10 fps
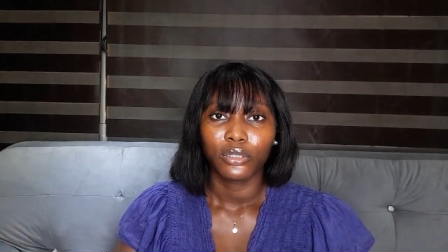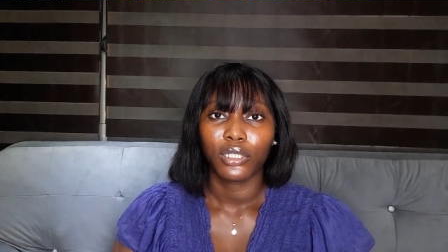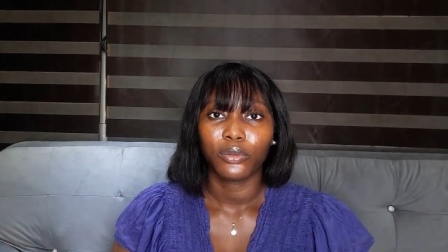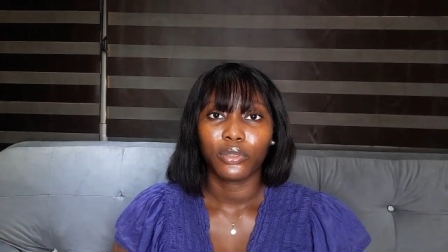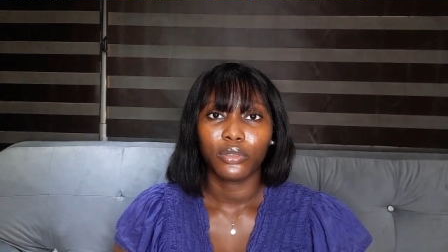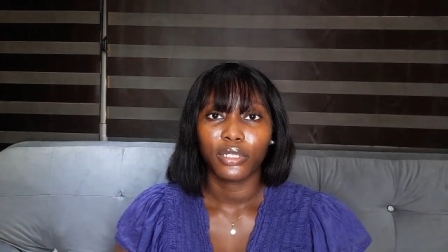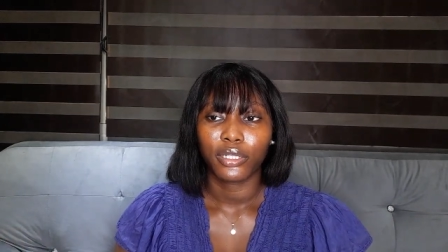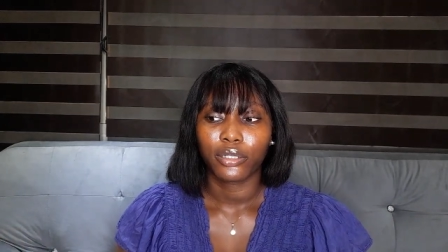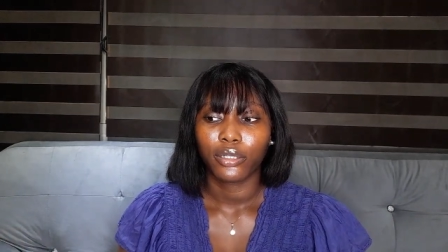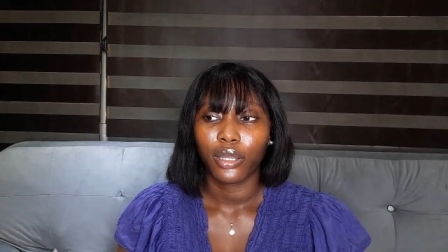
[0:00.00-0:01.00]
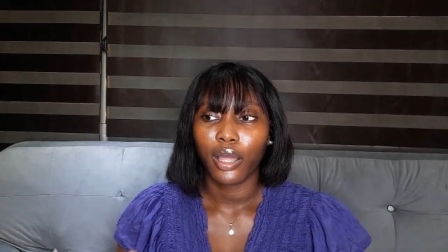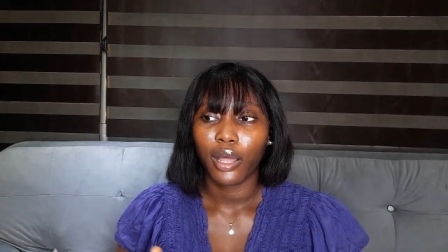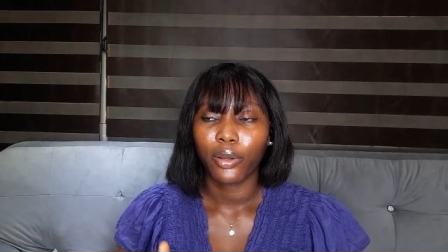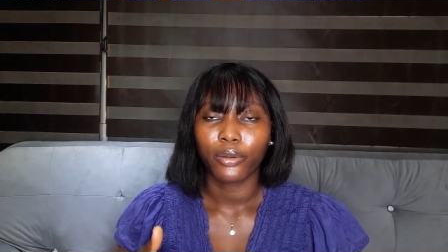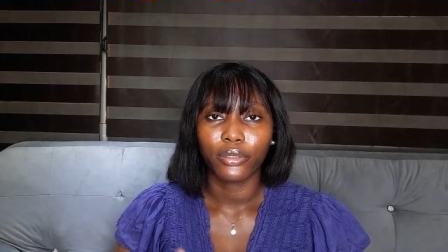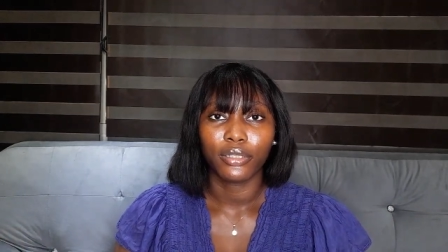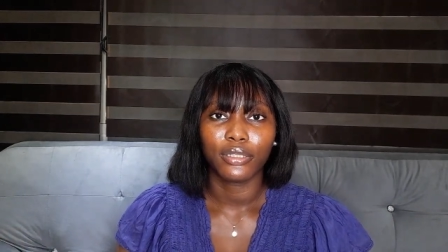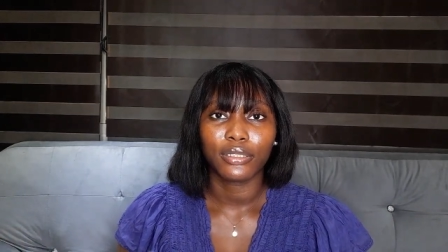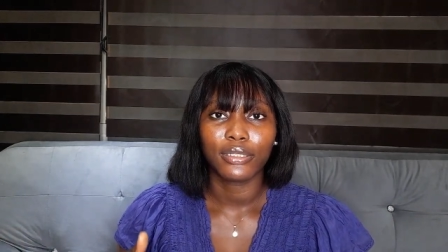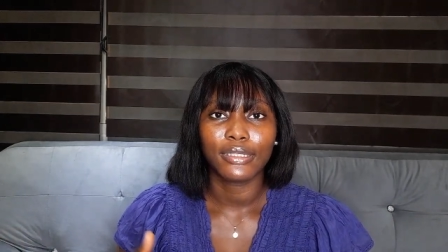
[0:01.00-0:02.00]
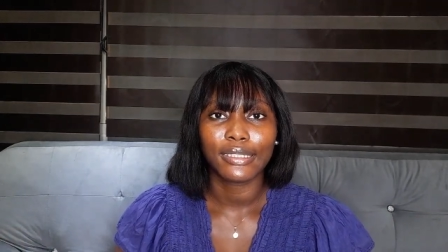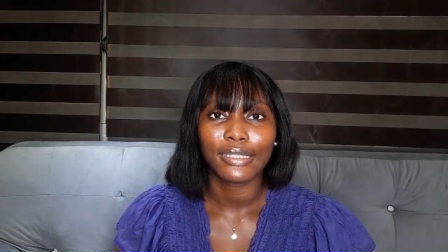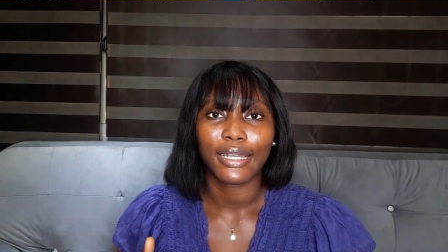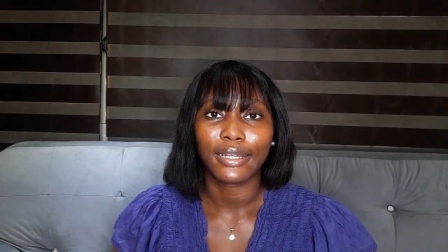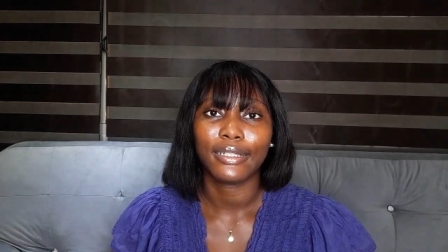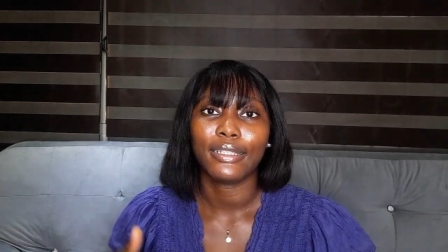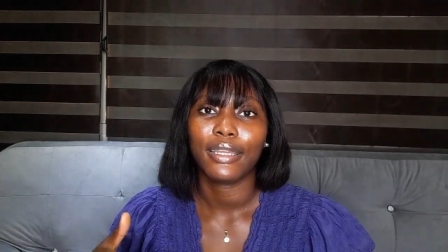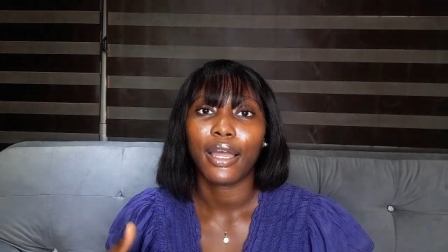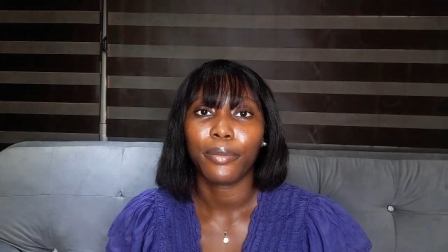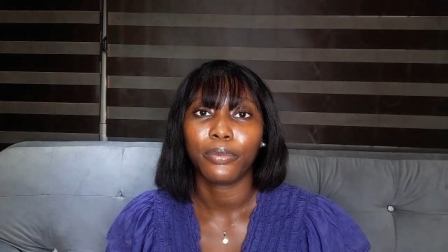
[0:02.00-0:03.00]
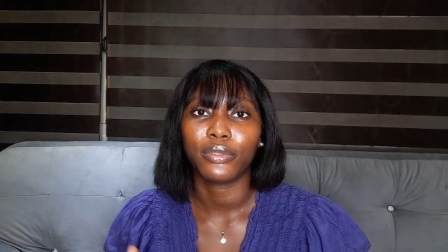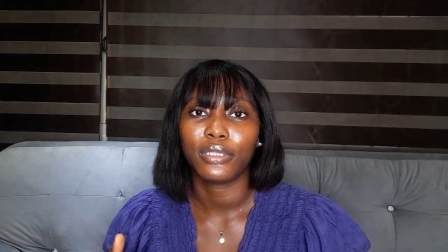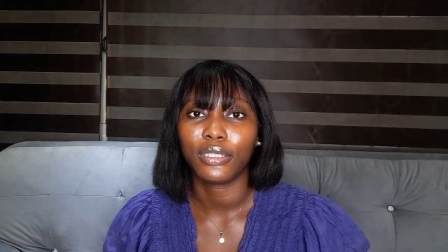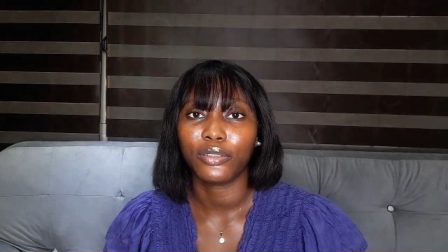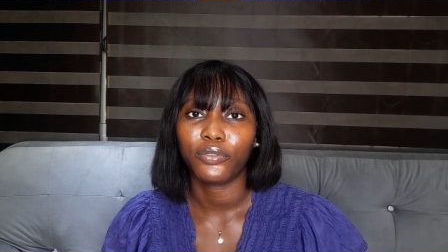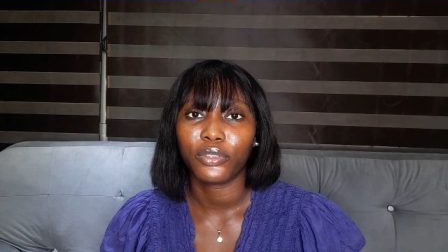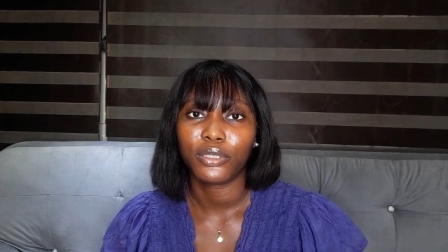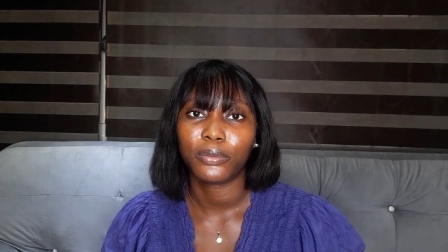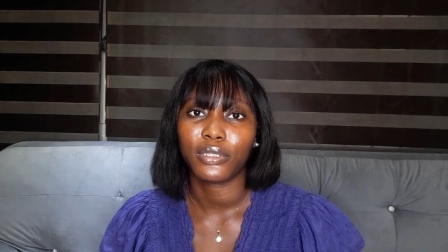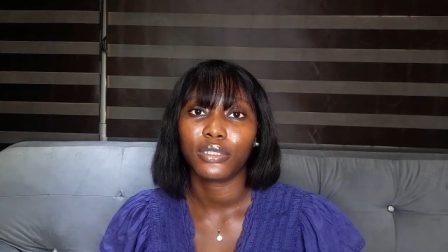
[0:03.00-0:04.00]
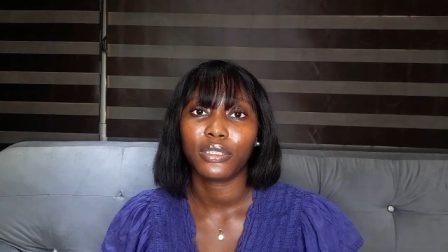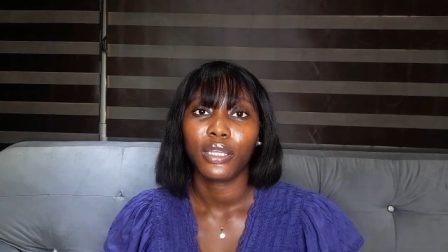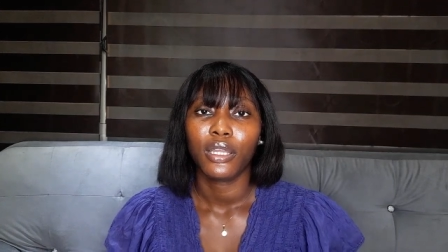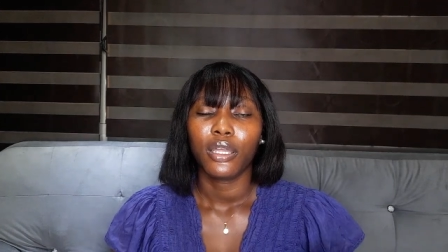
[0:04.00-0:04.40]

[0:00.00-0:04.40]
so that we know like how on earth this acne happens in the first place,